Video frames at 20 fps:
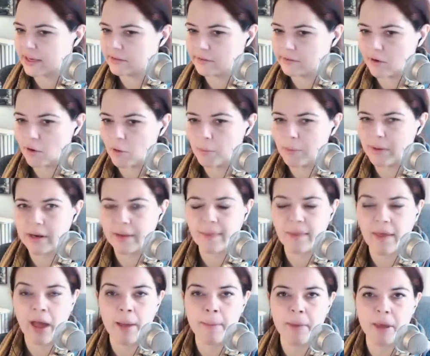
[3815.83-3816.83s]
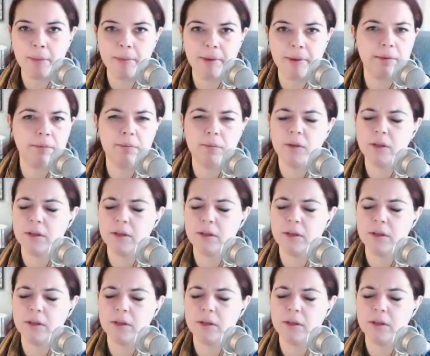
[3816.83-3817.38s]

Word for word: so, but it, I may yeah. be